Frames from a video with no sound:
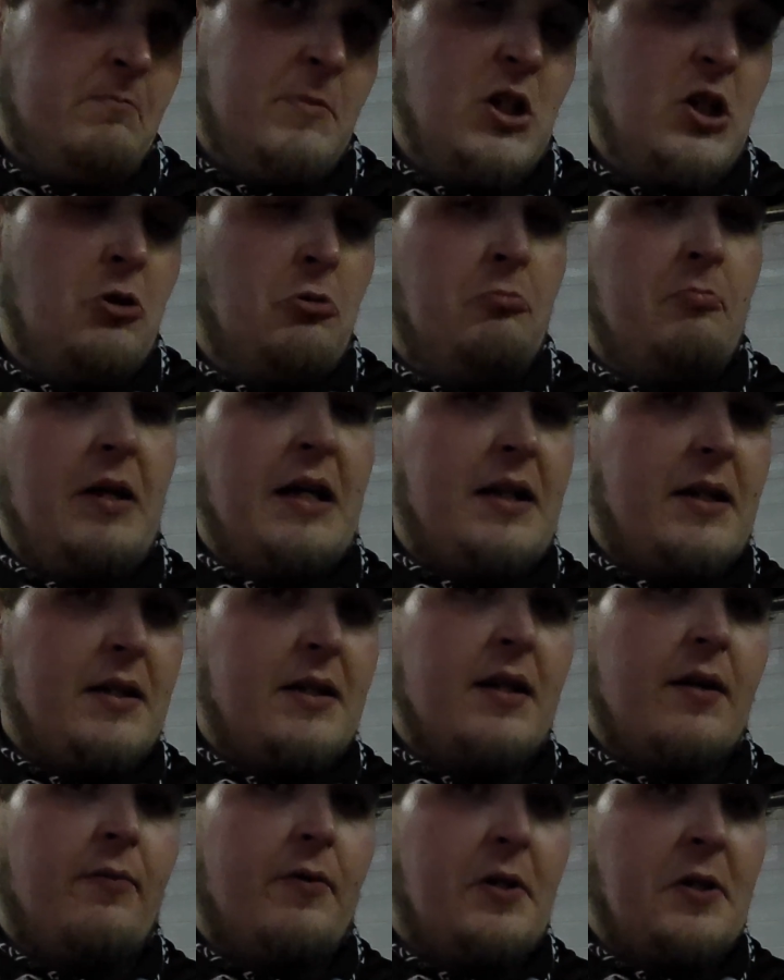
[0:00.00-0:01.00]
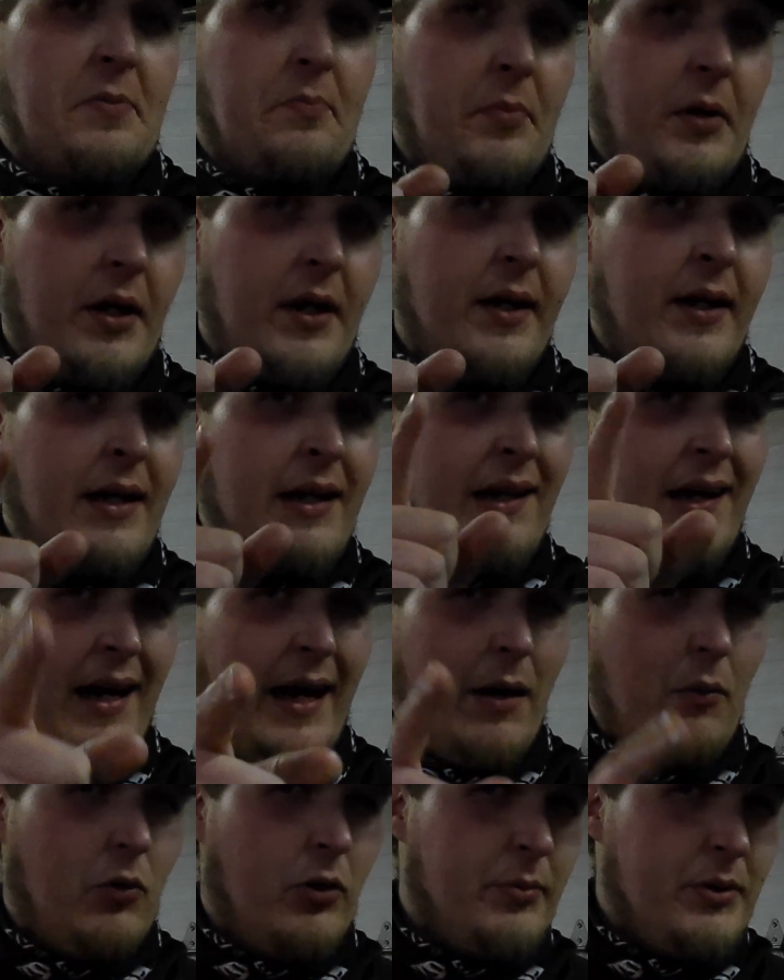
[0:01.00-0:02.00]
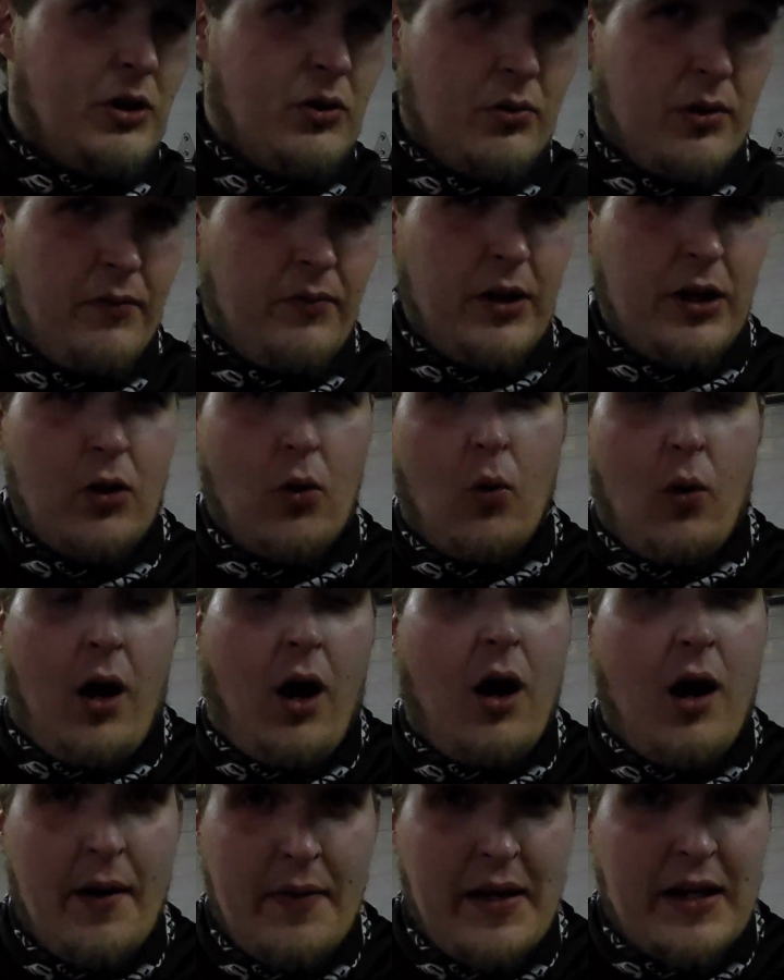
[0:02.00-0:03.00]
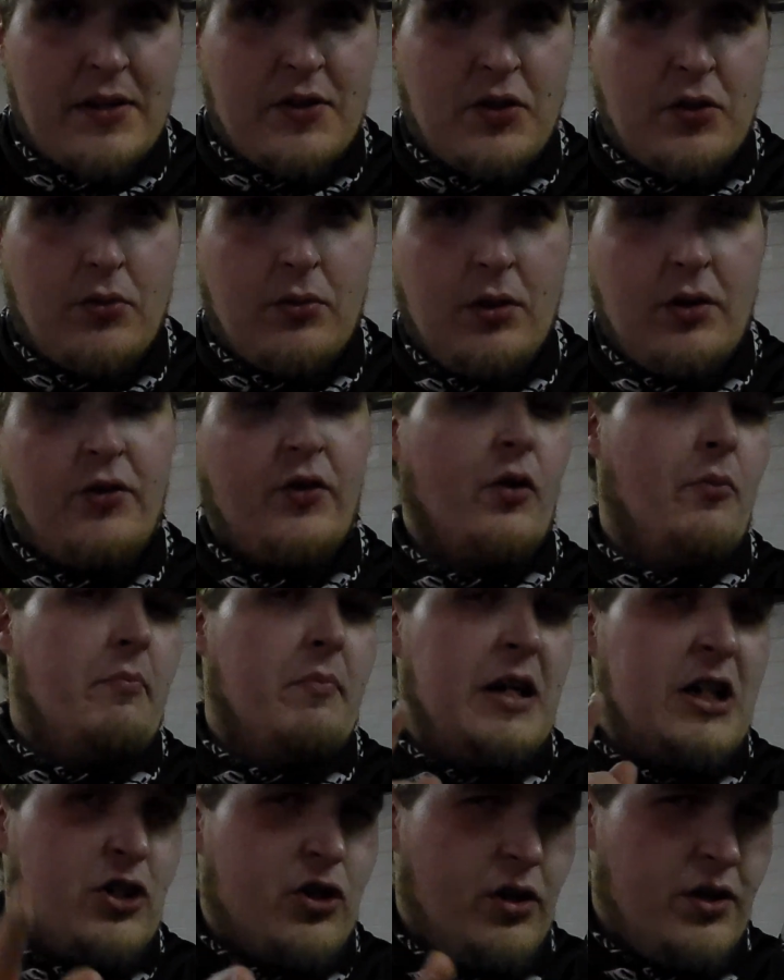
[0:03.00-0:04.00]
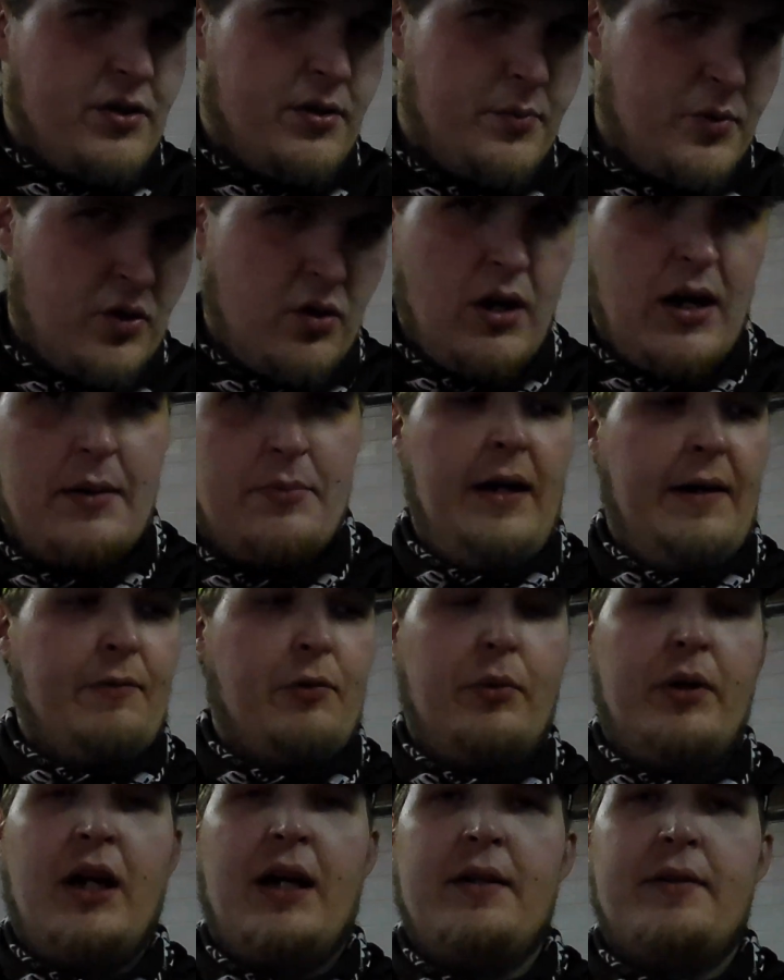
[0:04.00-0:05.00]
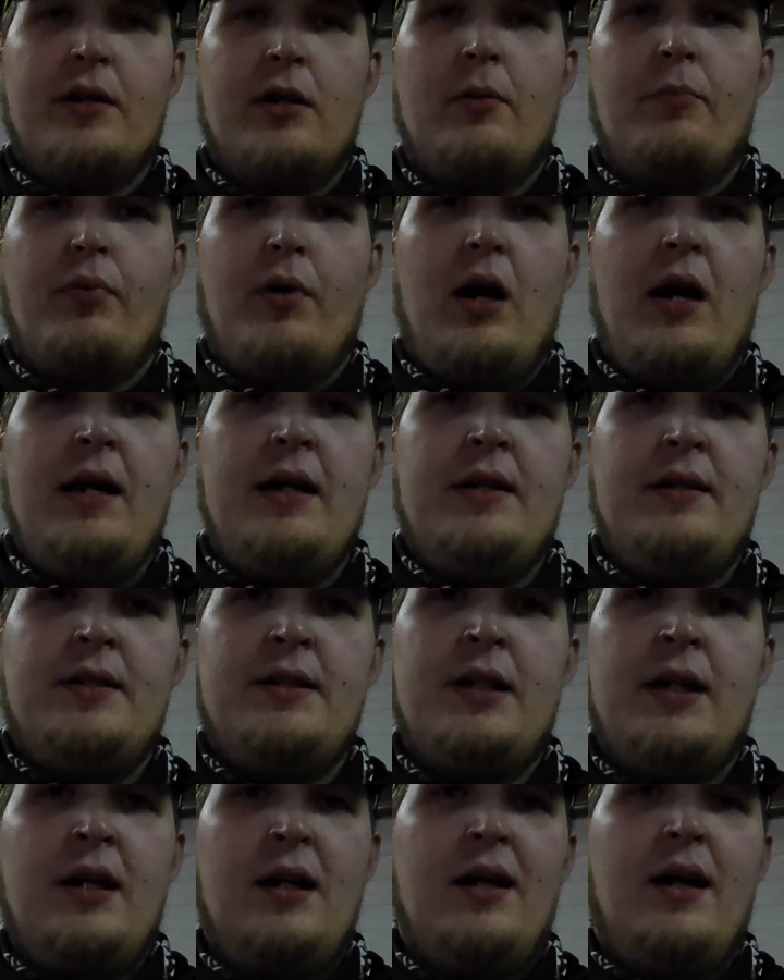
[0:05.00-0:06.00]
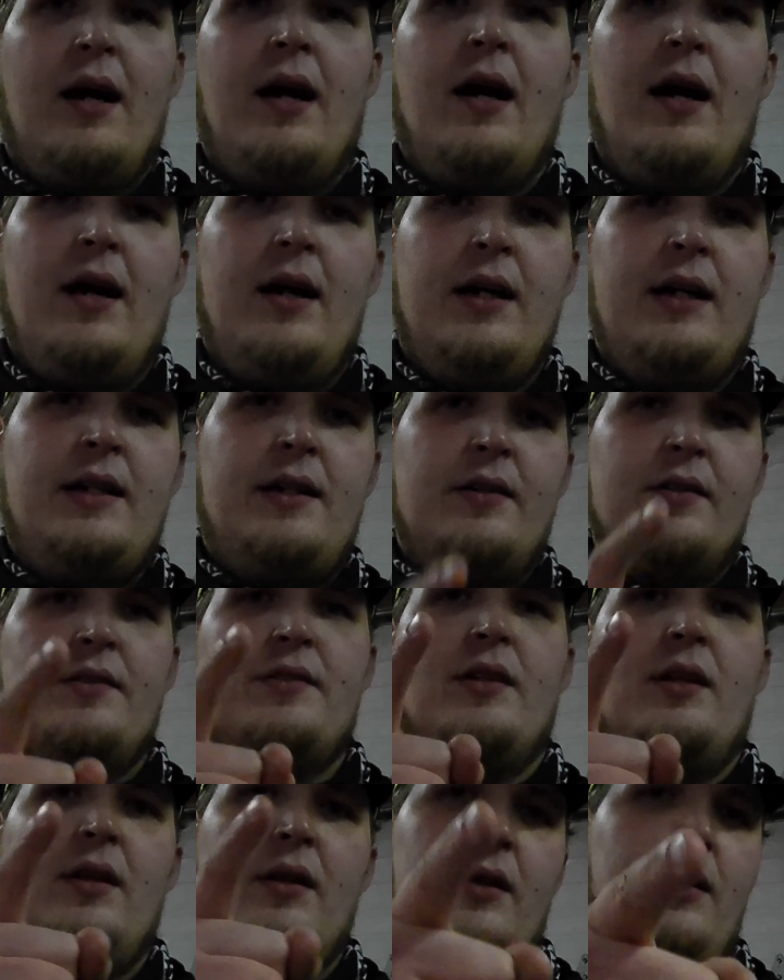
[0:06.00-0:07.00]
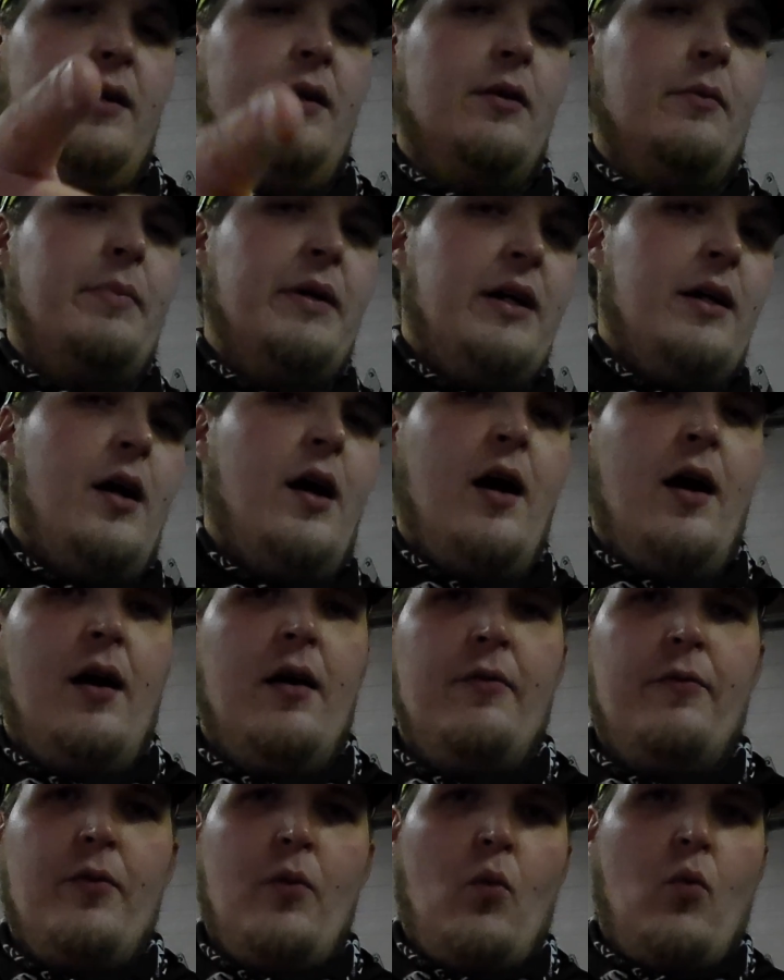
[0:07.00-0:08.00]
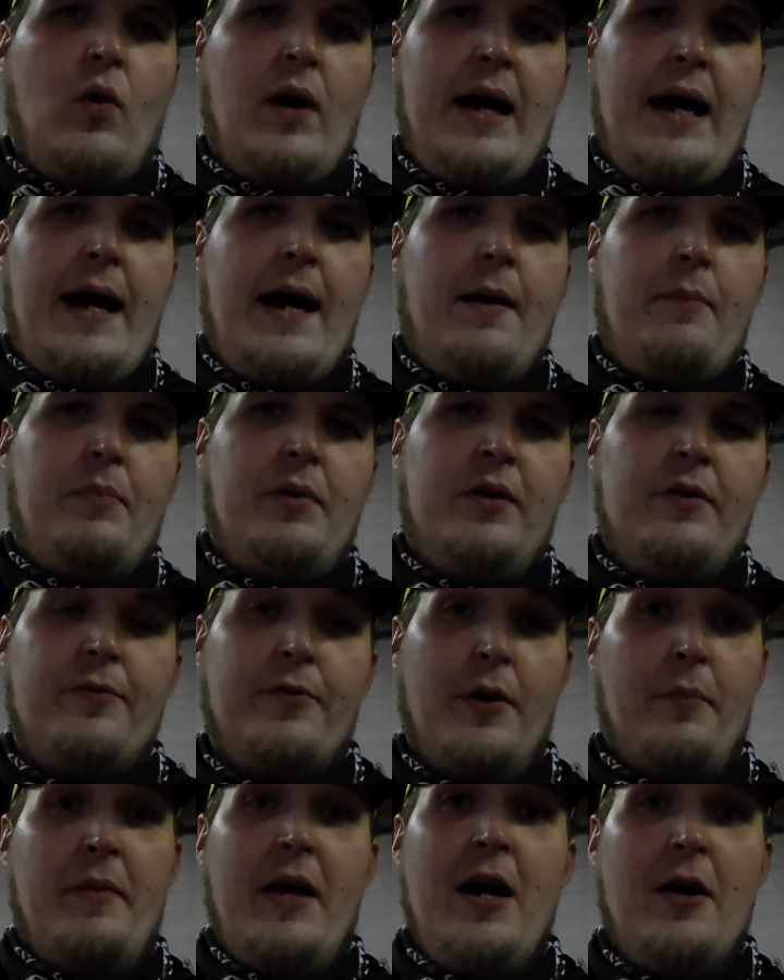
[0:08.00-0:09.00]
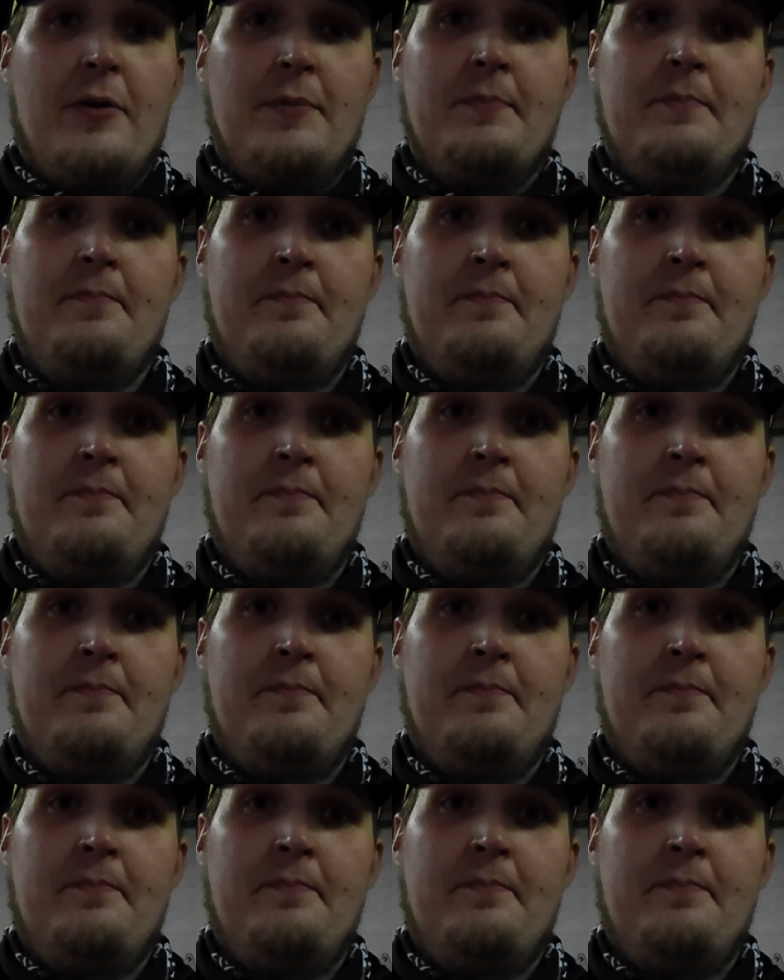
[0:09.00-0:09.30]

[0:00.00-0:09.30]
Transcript: You make the difference, but I will be doing a video on that soon, so make sure you subscribe. After we got done at Brian's, here's a little bit of what happened from there.